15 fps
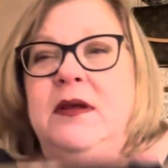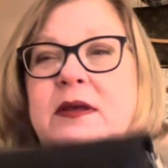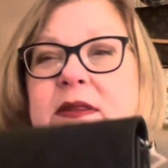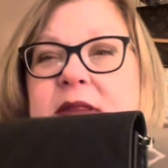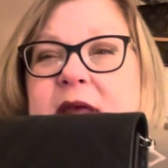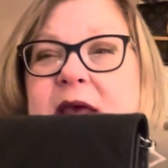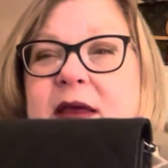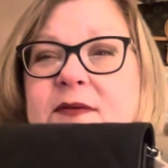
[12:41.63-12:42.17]

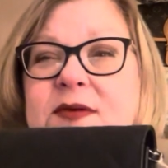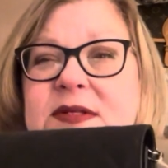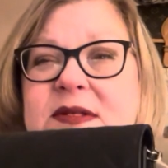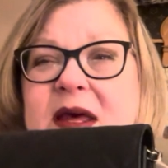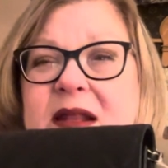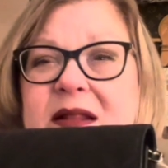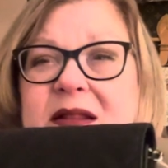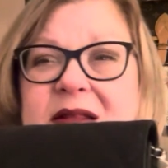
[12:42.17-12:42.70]
the Ivy's
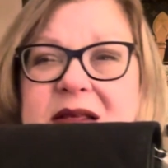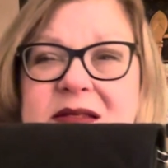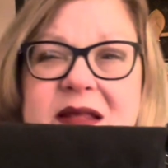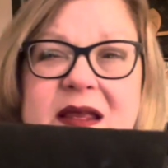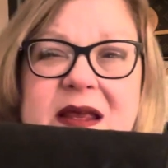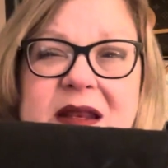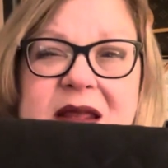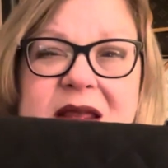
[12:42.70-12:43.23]
got at least
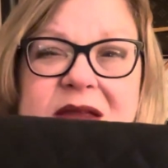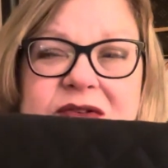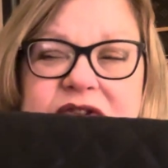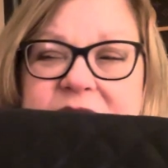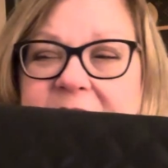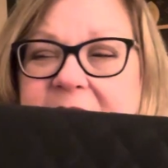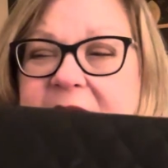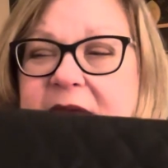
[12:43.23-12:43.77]
like 1.5
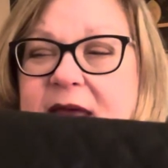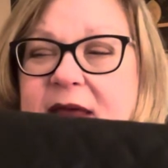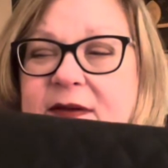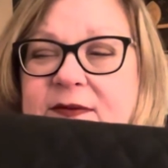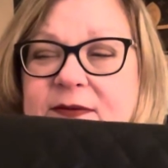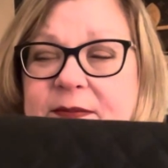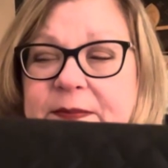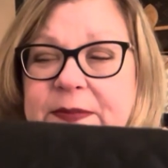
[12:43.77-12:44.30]
inches.
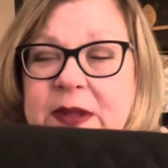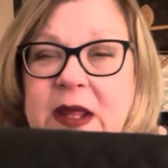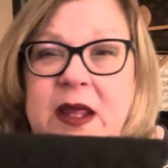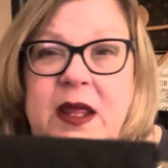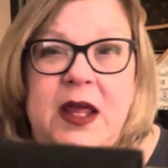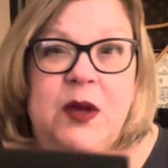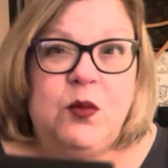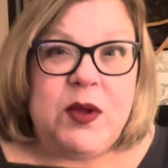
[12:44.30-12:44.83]

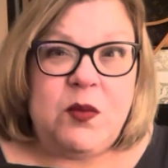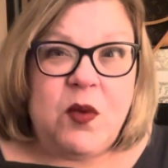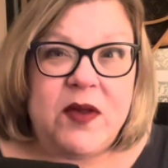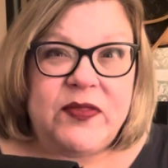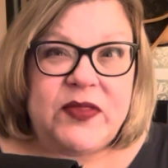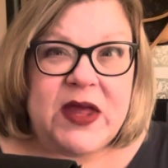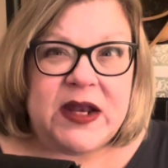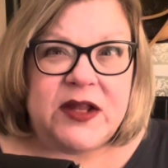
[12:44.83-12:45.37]
We
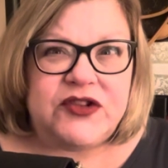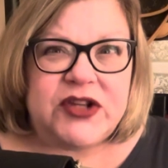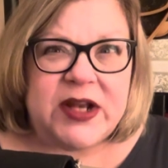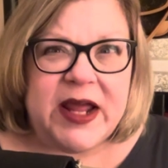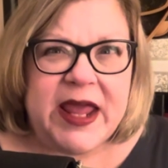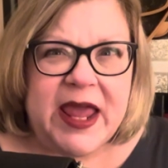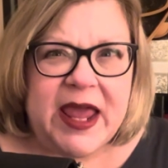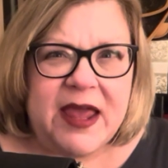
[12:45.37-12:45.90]
want that
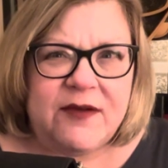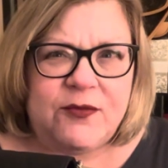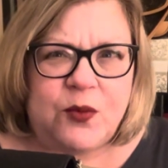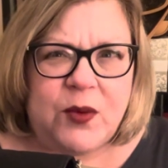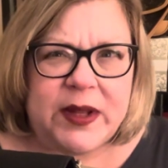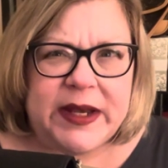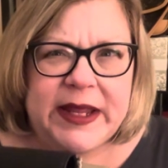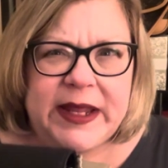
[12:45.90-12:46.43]
1.5 inches,
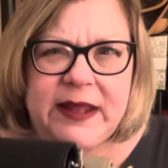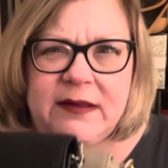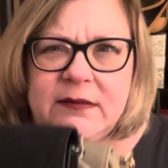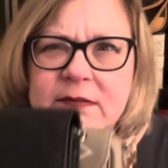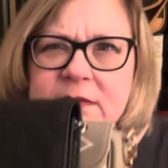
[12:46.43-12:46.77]
Winnie.